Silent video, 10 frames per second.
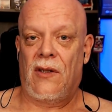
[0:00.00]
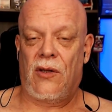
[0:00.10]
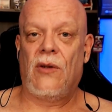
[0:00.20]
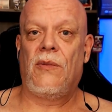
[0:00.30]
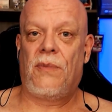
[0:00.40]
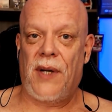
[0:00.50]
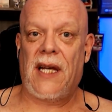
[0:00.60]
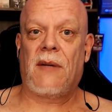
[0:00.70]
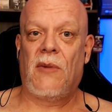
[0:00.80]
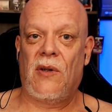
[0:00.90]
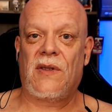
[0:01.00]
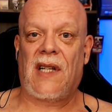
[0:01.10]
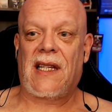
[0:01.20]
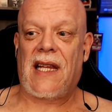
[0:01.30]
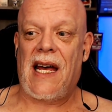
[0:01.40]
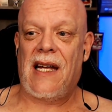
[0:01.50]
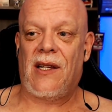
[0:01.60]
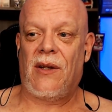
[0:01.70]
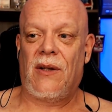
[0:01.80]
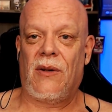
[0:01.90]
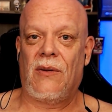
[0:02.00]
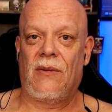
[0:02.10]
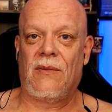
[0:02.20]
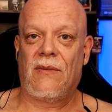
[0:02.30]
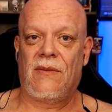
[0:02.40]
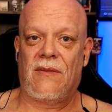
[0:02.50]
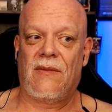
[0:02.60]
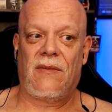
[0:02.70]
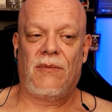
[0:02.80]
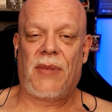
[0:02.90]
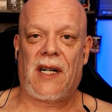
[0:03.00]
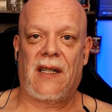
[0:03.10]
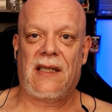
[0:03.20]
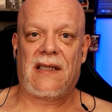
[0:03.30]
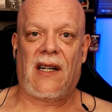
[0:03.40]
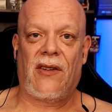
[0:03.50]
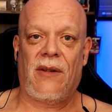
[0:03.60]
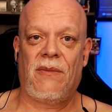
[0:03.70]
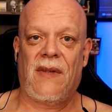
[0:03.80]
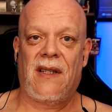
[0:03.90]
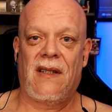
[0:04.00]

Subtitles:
Two big moves like that, and you barely sell them?